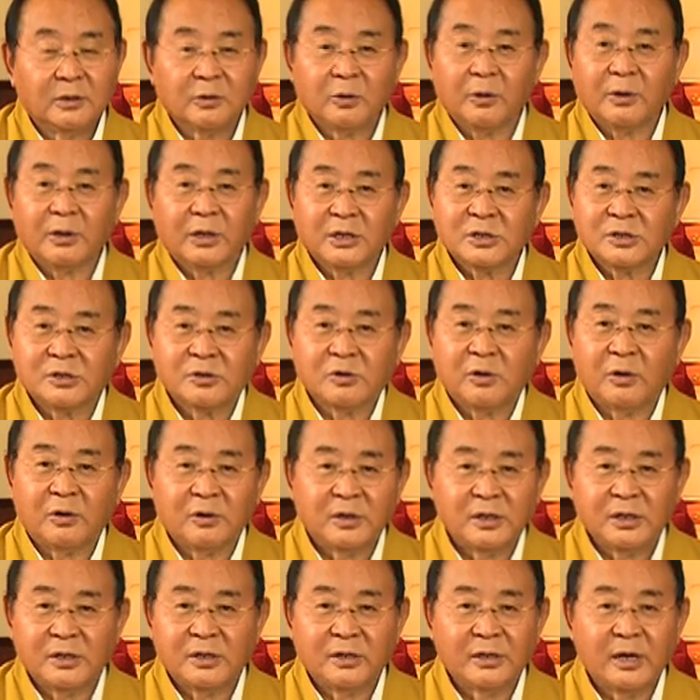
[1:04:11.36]
quite
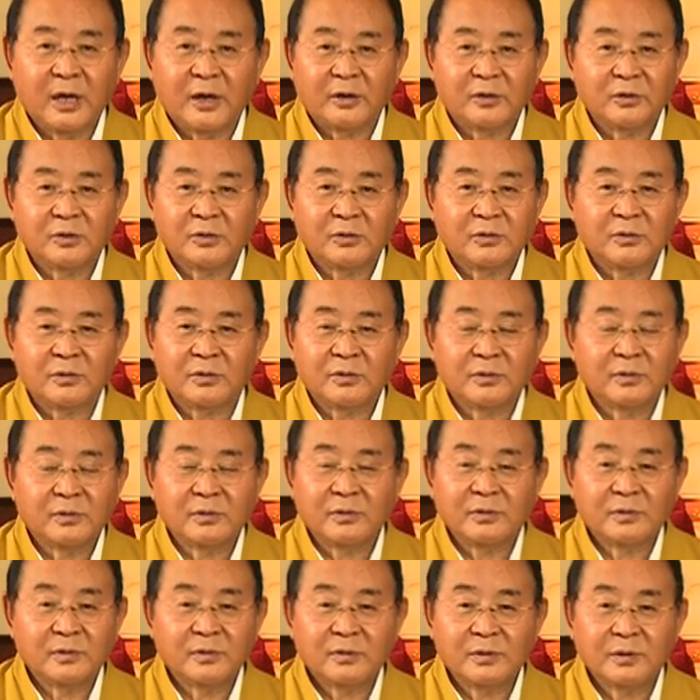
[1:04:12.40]
extraordinary there, you know.
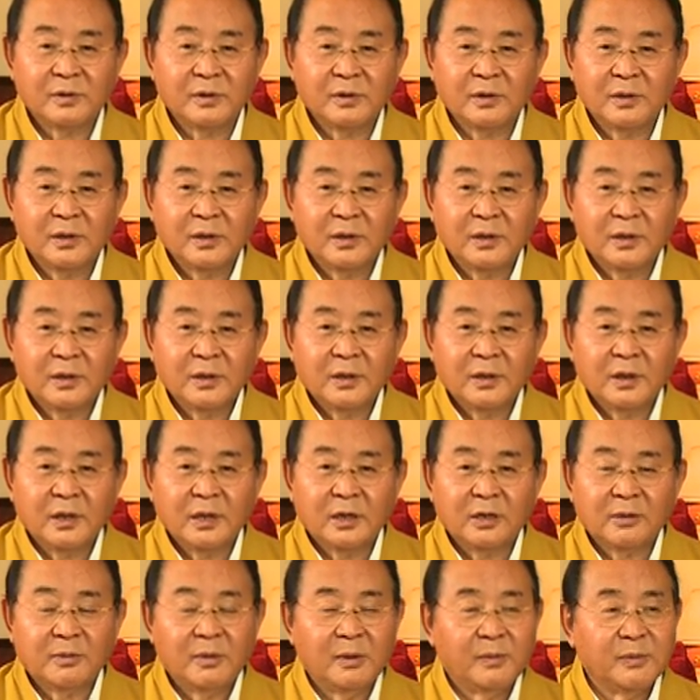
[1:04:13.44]
I
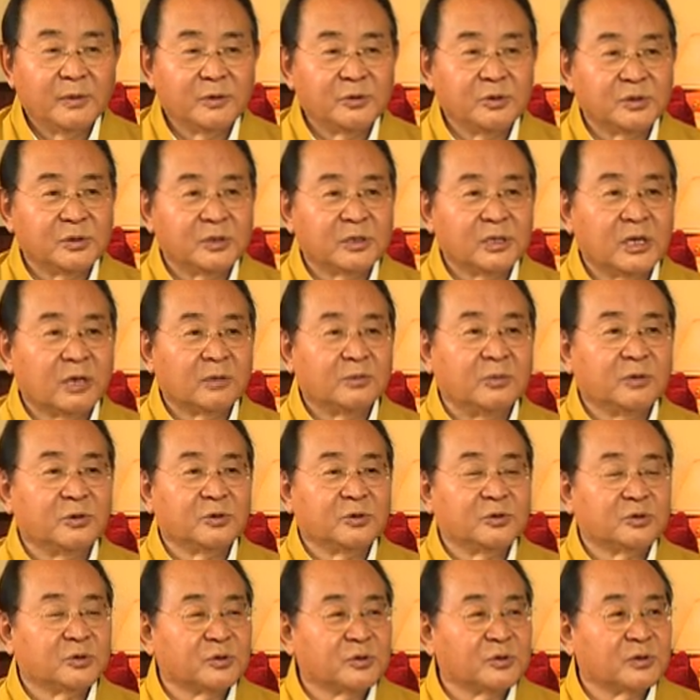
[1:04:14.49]
remember Nyoshul Khenpo
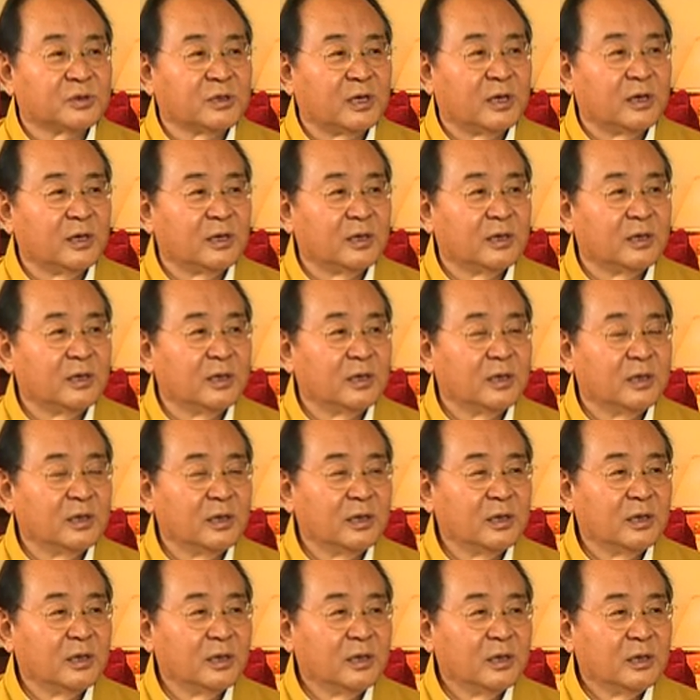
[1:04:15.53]
used to say,
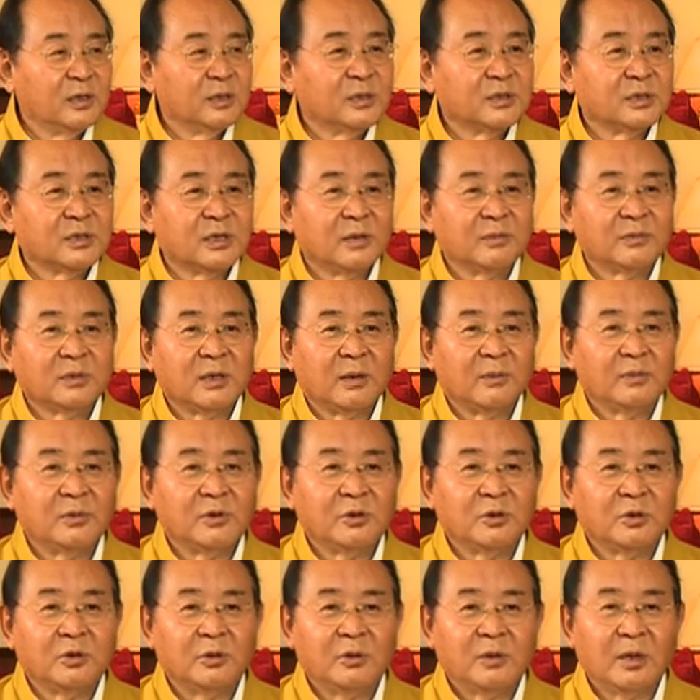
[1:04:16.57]
sometimes,
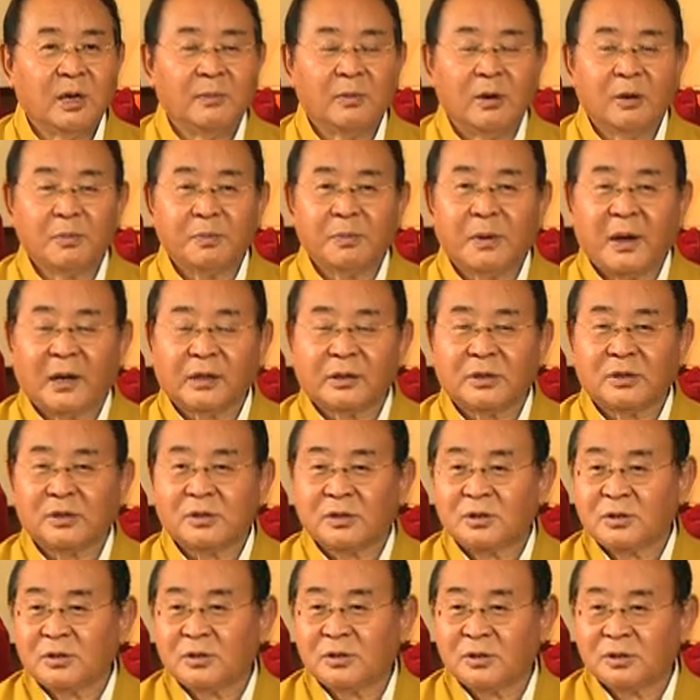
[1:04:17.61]
you know, among
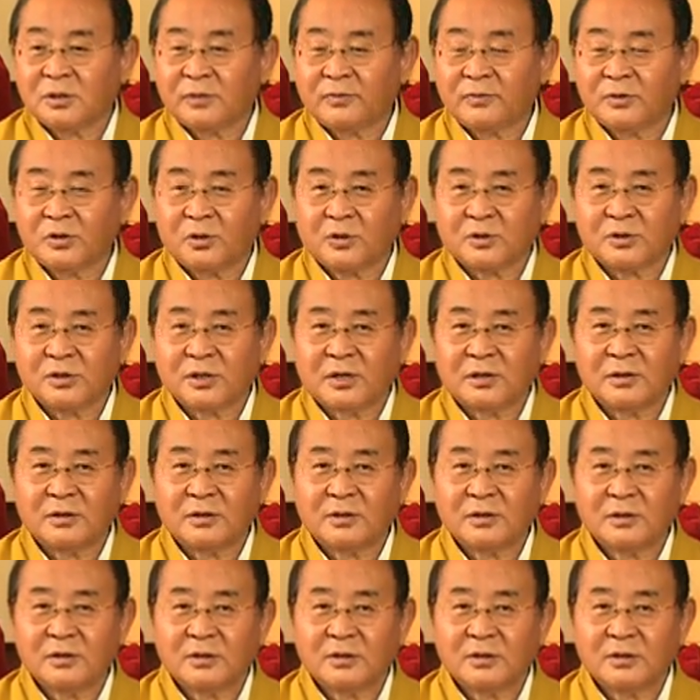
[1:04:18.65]
practitioners of Dzogchen,